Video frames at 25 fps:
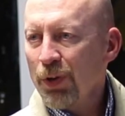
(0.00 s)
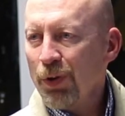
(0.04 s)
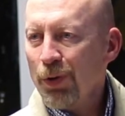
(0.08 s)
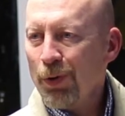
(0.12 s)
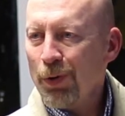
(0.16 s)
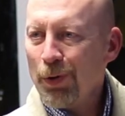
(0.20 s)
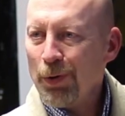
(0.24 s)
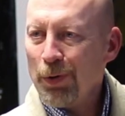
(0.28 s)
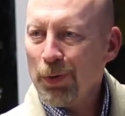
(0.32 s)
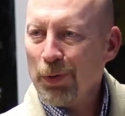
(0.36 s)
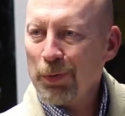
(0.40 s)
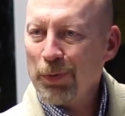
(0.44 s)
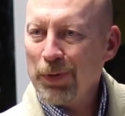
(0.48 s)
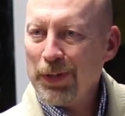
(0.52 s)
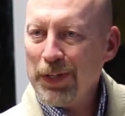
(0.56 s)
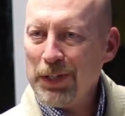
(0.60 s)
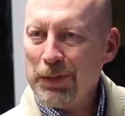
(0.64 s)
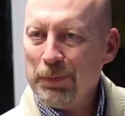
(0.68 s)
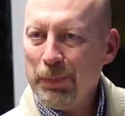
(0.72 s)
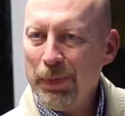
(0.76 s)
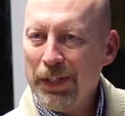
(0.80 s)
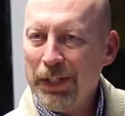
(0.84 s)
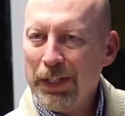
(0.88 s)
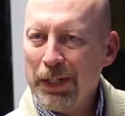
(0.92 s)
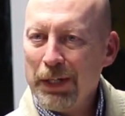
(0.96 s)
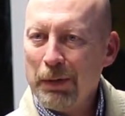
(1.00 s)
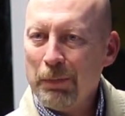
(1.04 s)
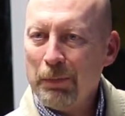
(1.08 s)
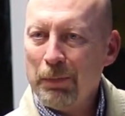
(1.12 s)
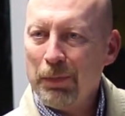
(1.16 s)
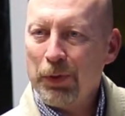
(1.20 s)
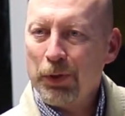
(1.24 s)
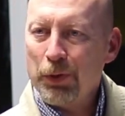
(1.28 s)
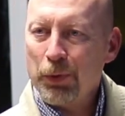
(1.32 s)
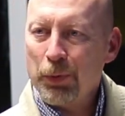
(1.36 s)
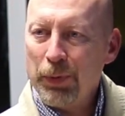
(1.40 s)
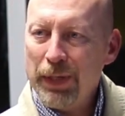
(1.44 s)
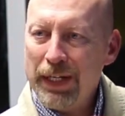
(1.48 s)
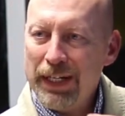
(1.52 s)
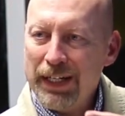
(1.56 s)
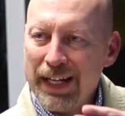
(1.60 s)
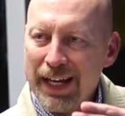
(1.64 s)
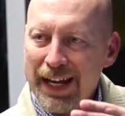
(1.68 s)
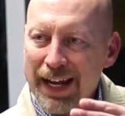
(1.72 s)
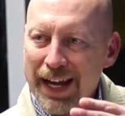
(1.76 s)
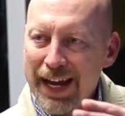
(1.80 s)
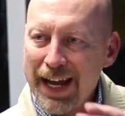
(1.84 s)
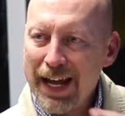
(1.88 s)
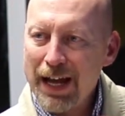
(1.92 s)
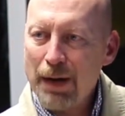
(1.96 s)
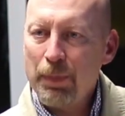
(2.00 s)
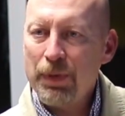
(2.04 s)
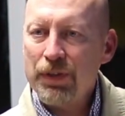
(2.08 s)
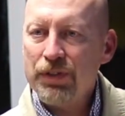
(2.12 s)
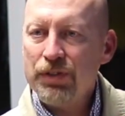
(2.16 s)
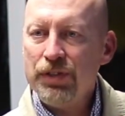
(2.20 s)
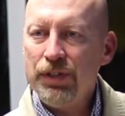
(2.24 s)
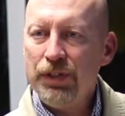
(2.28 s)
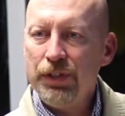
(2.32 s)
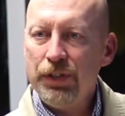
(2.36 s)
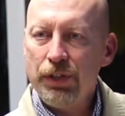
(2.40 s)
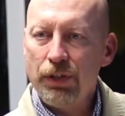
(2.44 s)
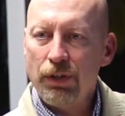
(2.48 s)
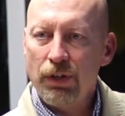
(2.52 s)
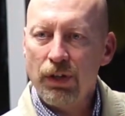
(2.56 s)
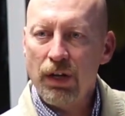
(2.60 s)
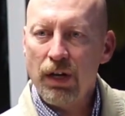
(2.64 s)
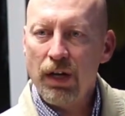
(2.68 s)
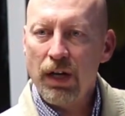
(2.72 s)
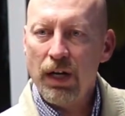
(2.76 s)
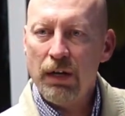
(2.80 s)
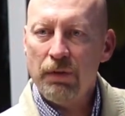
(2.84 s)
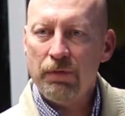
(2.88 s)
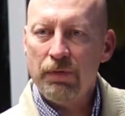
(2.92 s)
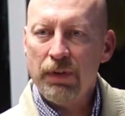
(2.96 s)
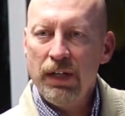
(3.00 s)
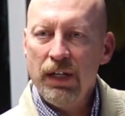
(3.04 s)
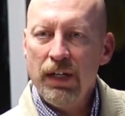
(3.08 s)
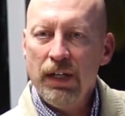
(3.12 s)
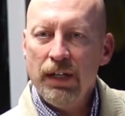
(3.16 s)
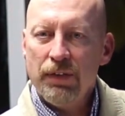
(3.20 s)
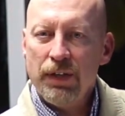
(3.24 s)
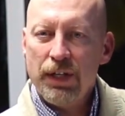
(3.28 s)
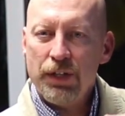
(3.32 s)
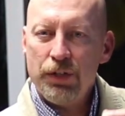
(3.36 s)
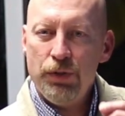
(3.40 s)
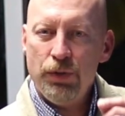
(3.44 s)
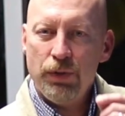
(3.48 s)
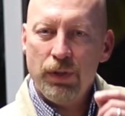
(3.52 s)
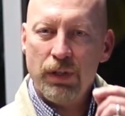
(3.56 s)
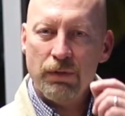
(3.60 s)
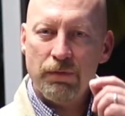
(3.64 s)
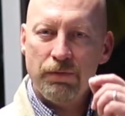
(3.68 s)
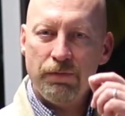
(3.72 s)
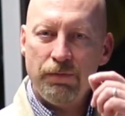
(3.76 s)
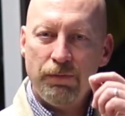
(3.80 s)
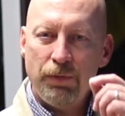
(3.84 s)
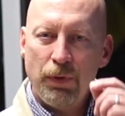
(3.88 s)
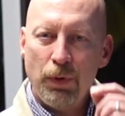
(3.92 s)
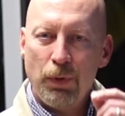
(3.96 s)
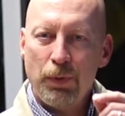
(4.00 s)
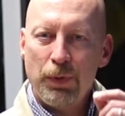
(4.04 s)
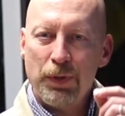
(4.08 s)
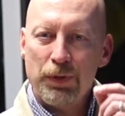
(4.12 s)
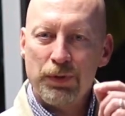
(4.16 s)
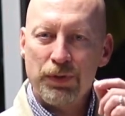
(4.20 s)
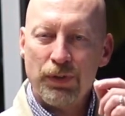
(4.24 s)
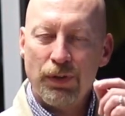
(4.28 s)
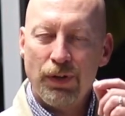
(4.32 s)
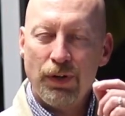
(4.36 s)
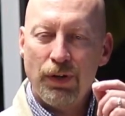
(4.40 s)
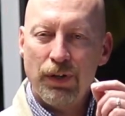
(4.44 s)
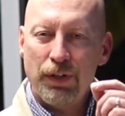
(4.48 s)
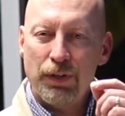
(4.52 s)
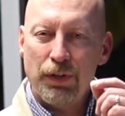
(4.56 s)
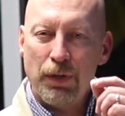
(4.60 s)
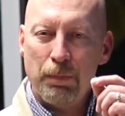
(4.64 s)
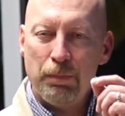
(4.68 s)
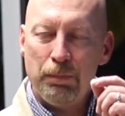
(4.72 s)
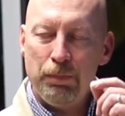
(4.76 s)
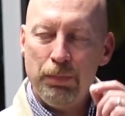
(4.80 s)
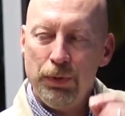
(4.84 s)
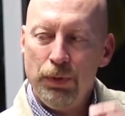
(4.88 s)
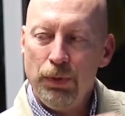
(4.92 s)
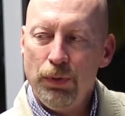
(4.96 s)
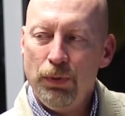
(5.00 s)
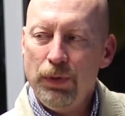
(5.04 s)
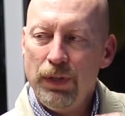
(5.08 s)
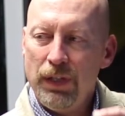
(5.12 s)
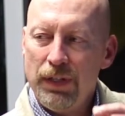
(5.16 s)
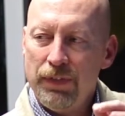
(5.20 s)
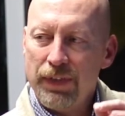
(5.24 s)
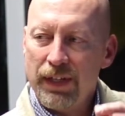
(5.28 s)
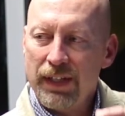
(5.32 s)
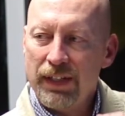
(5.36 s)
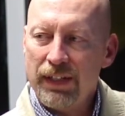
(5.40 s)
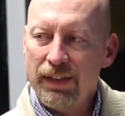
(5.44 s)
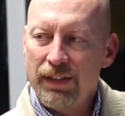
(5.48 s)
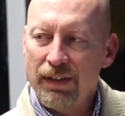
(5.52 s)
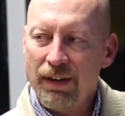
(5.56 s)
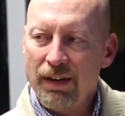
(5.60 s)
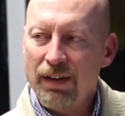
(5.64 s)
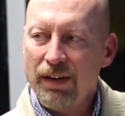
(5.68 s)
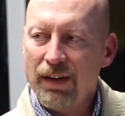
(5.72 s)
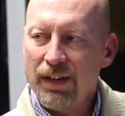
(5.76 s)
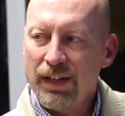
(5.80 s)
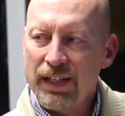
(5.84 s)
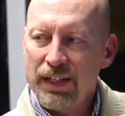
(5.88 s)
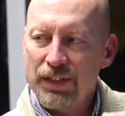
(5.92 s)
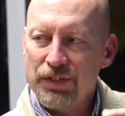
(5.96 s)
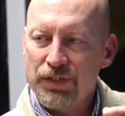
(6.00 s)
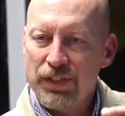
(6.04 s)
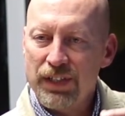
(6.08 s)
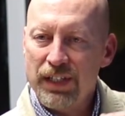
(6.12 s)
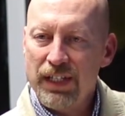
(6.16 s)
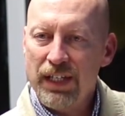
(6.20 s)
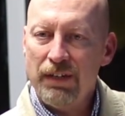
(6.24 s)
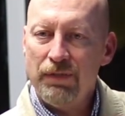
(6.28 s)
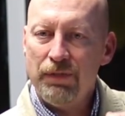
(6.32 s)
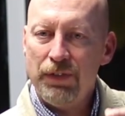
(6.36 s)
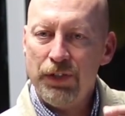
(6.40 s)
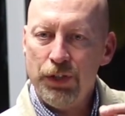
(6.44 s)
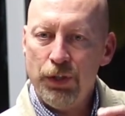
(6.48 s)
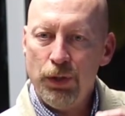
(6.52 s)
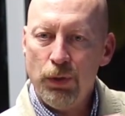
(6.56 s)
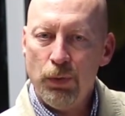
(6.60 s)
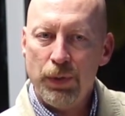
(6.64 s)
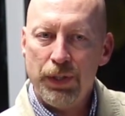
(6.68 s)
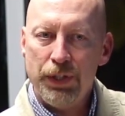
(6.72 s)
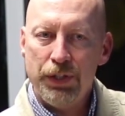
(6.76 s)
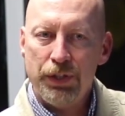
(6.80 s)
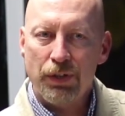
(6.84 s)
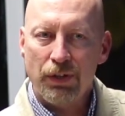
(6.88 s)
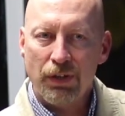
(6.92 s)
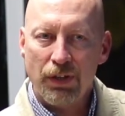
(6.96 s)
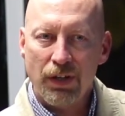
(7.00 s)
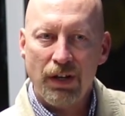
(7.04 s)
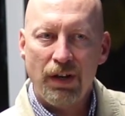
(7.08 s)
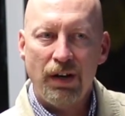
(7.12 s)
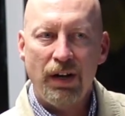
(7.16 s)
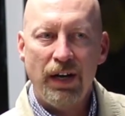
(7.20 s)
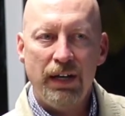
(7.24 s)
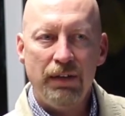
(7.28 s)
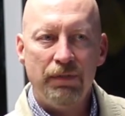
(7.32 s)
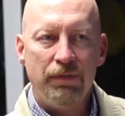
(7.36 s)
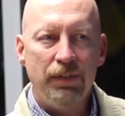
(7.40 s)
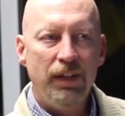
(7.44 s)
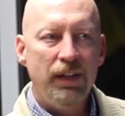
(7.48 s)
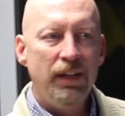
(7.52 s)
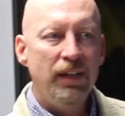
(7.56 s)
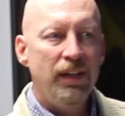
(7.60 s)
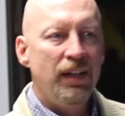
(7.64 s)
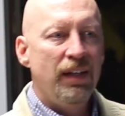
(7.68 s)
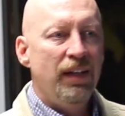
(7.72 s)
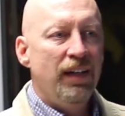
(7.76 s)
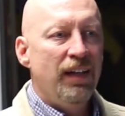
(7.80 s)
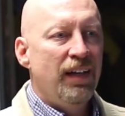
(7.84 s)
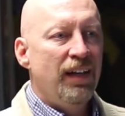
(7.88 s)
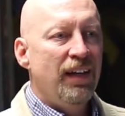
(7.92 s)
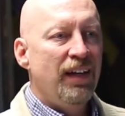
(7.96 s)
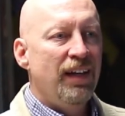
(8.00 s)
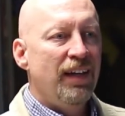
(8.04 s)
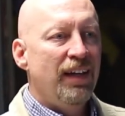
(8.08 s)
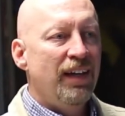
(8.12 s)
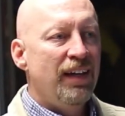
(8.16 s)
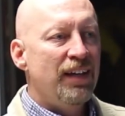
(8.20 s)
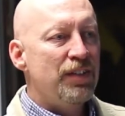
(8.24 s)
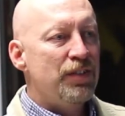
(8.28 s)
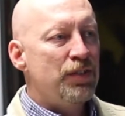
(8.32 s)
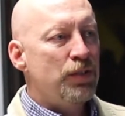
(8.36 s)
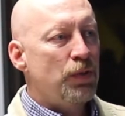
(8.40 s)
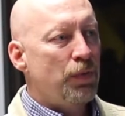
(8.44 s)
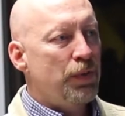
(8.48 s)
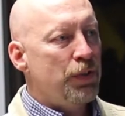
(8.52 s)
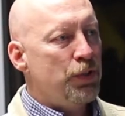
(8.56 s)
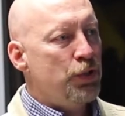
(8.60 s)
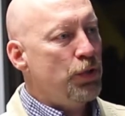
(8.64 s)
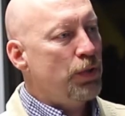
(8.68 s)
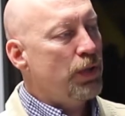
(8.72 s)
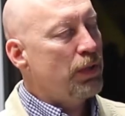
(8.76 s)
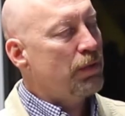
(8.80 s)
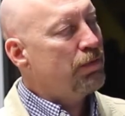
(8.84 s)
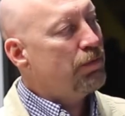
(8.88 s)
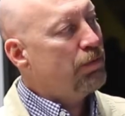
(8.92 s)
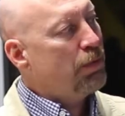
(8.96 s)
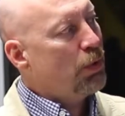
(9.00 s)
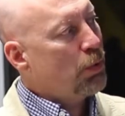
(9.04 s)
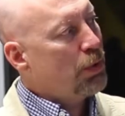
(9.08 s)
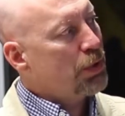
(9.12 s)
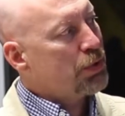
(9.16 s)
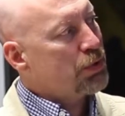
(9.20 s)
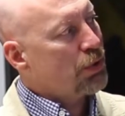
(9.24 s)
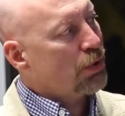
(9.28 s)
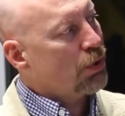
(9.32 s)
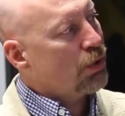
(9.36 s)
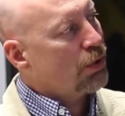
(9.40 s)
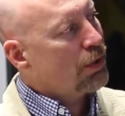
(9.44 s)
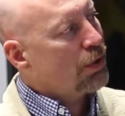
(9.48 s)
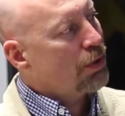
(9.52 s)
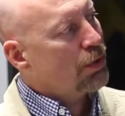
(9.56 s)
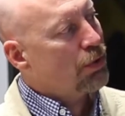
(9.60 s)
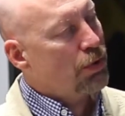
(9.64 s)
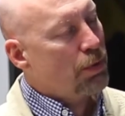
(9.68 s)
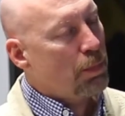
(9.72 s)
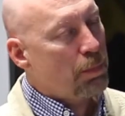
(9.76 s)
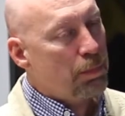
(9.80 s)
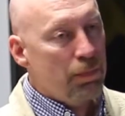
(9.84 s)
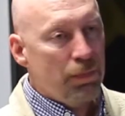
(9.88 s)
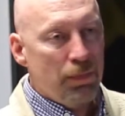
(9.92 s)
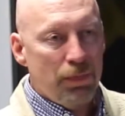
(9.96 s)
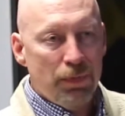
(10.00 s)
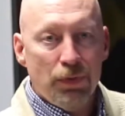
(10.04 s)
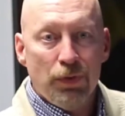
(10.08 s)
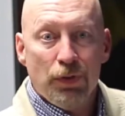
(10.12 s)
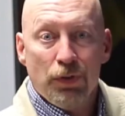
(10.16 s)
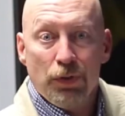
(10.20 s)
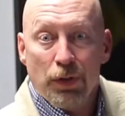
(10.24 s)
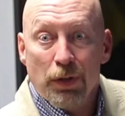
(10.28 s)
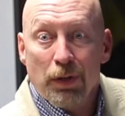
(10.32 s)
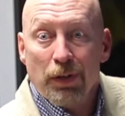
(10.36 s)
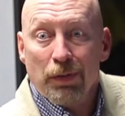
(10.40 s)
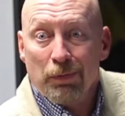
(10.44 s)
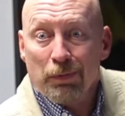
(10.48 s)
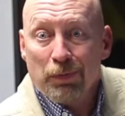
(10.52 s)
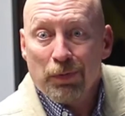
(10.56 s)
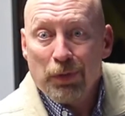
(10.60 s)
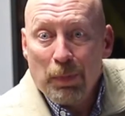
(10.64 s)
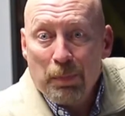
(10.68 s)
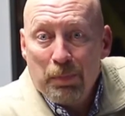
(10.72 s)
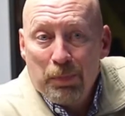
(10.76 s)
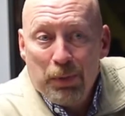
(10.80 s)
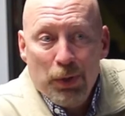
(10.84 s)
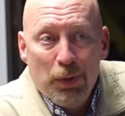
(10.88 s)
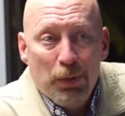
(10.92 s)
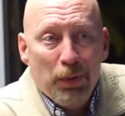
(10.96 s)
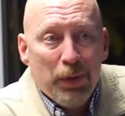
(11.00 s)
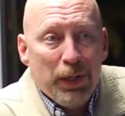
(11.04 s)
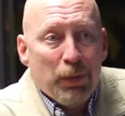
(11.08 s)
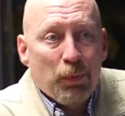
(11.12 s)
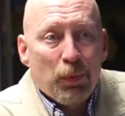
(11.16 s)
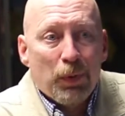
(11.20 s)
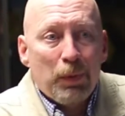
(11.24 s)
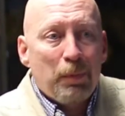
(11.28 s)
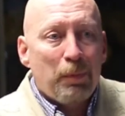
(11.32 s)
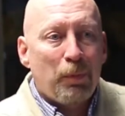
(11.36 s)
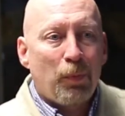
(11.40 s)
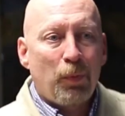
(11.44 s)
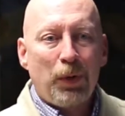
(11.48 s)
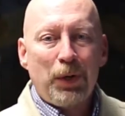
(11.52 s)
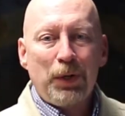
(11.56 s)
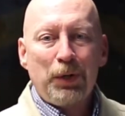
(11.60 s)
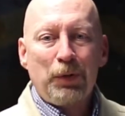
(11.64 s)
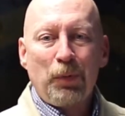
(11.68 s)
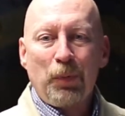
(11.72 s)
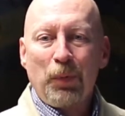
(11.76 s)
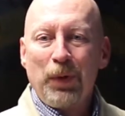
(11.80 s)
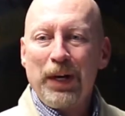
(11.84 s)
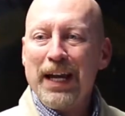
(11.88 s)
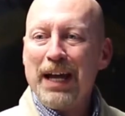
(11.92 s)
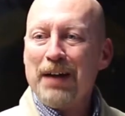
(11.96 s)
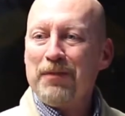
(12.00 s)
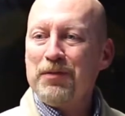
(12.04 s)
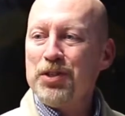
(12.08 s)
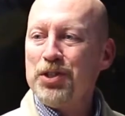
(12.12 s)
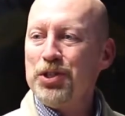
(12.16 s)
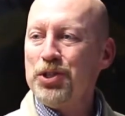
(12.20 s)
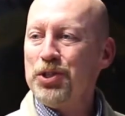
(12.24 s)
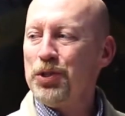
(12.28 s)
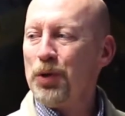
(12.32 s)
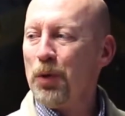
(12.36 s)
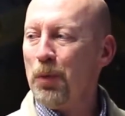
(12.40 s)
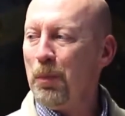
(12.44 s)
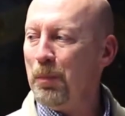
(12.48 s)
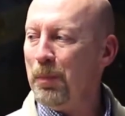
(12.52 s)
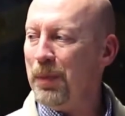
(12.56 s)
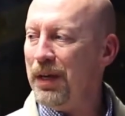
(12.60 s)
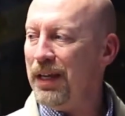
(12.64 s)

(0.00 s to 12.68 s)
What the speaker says: all these create habits in your life that you can focus on the beauty that God has given you in your life, so that you can focus on the beauty. We have so